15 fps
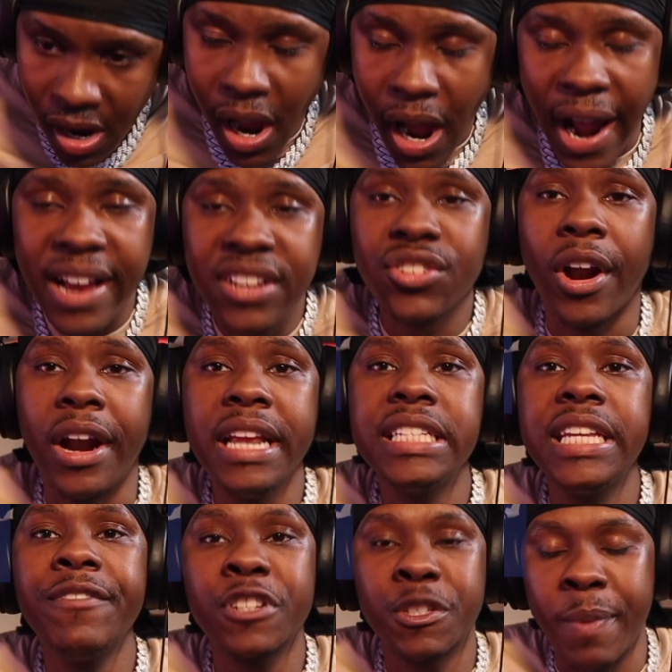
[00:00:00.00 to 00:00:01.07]
You know, at least
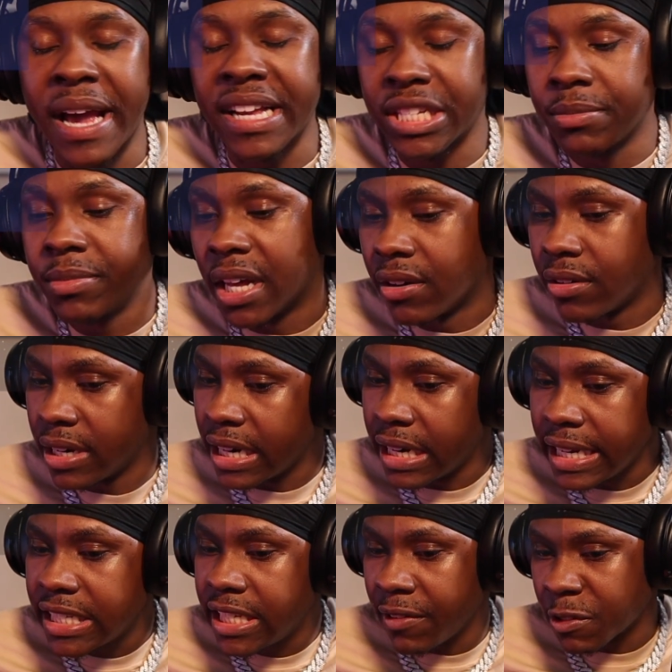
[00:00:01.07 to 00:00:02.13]
he respects him now.
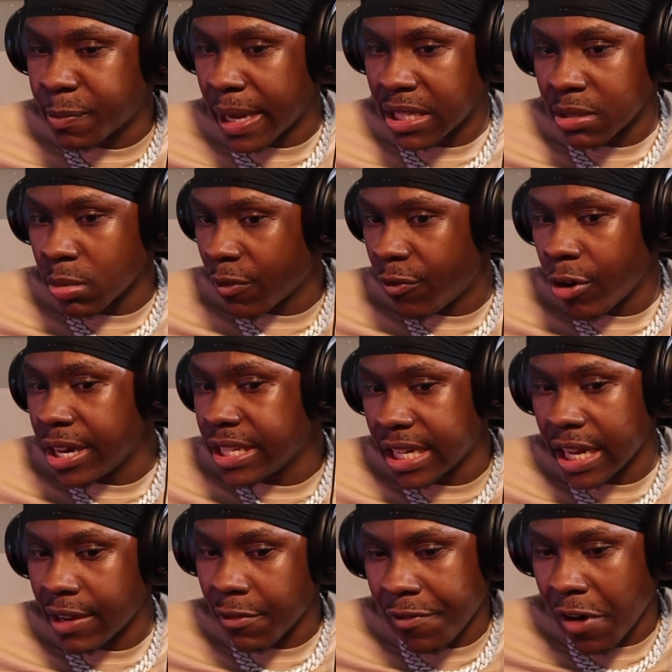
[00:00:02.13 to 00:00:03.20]
Before, he didn't
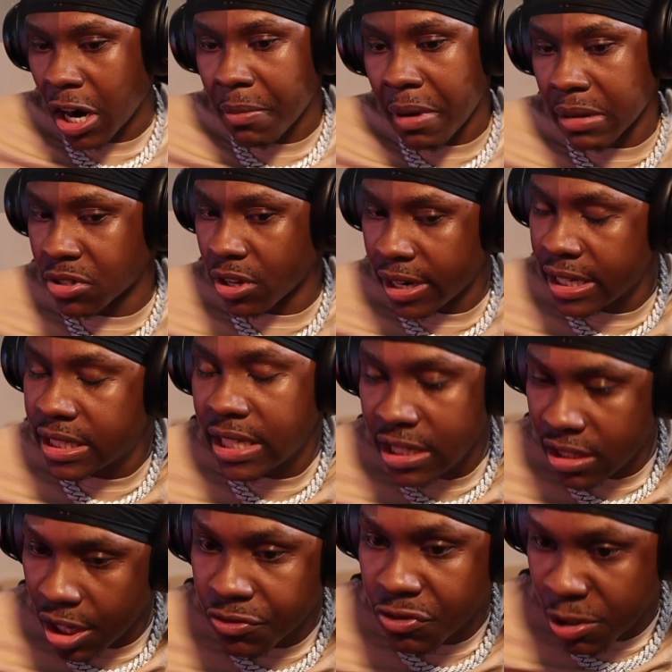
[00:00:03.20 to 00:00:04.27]
give a fuck about him. So at least he
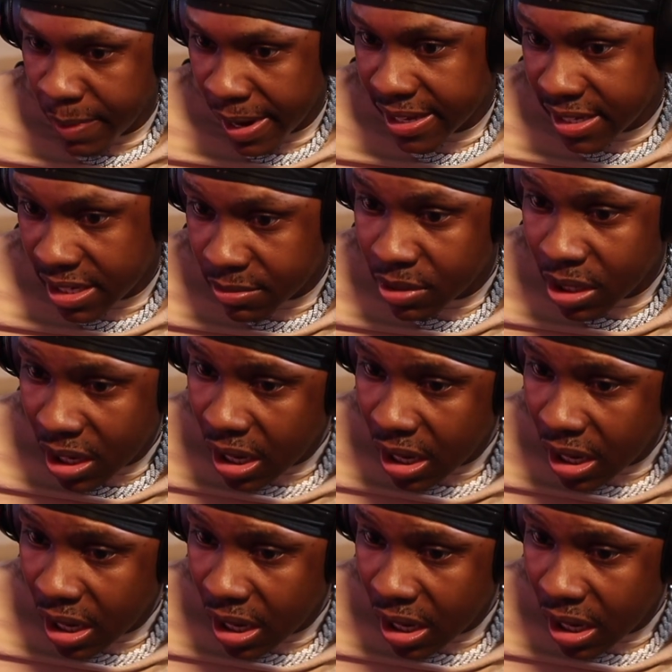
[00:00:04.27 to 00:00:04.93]
does respect him.